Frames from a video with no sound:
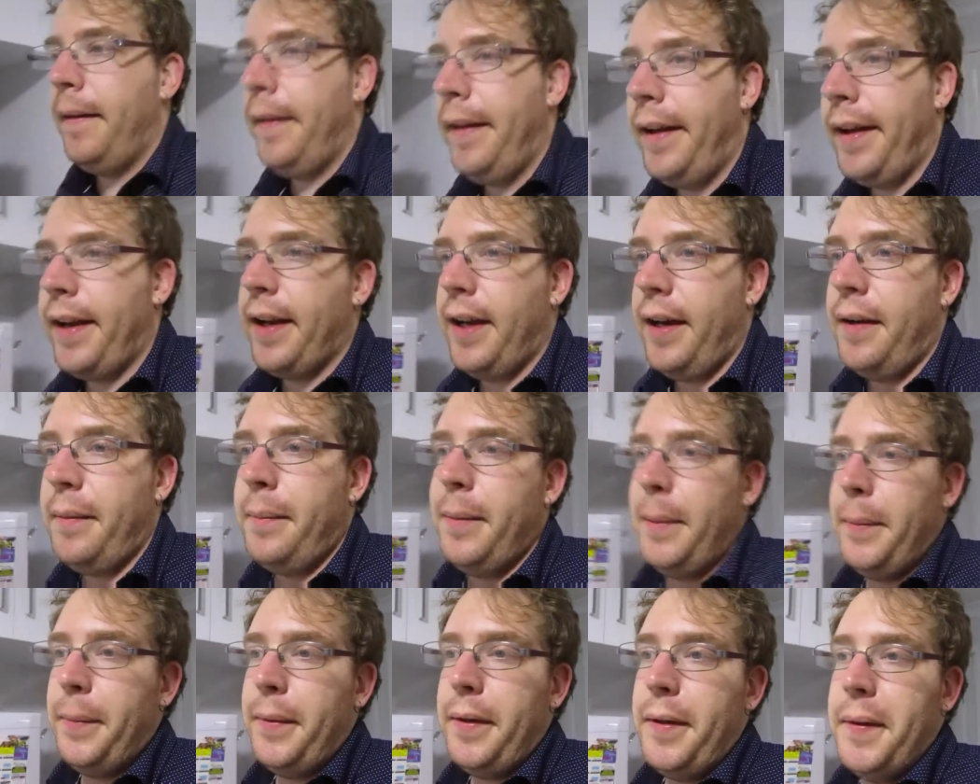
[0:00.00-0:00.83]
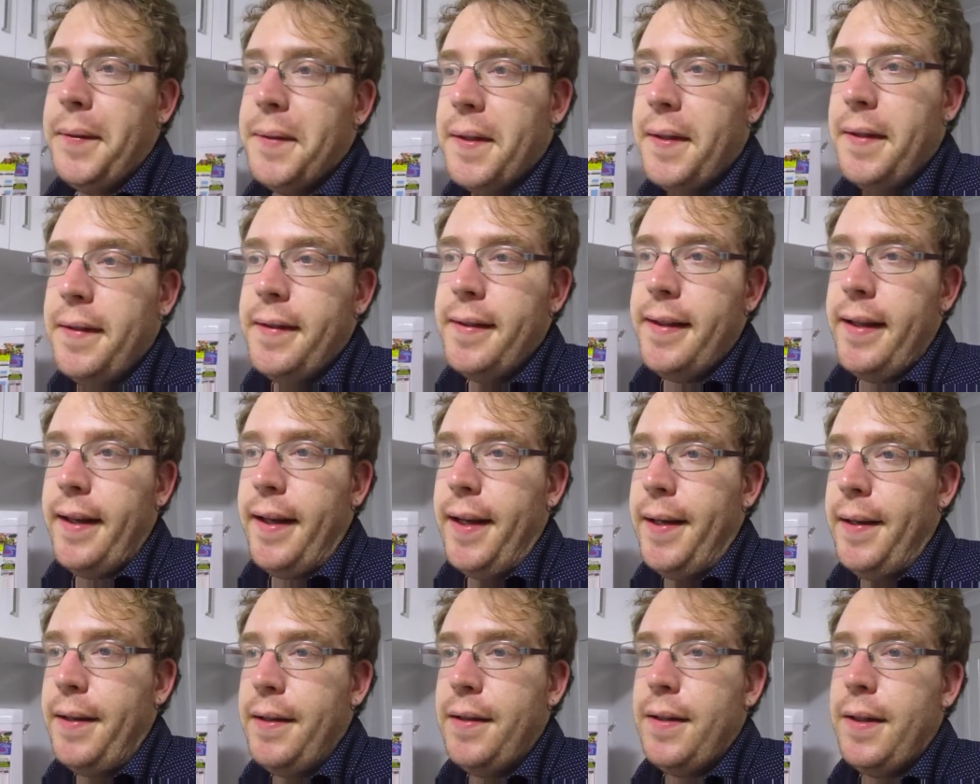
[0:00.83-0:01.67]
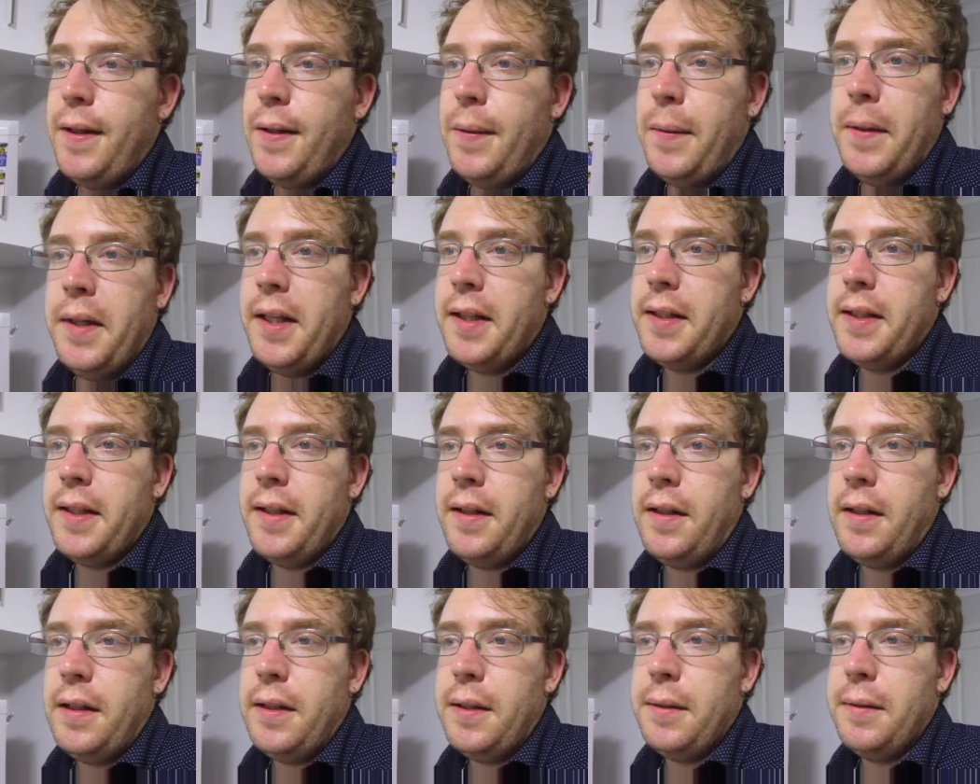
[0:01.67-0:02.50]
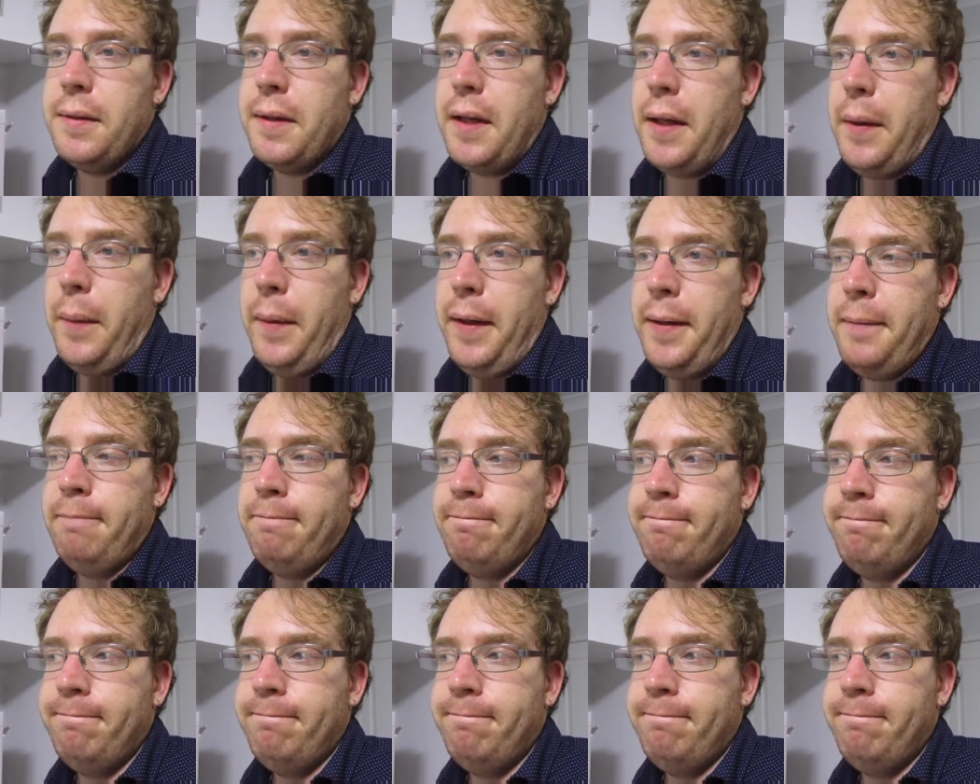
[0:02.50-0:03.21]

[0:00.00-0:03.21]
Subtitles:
I can't remember what I was going to say. I don't know where that sentence is going.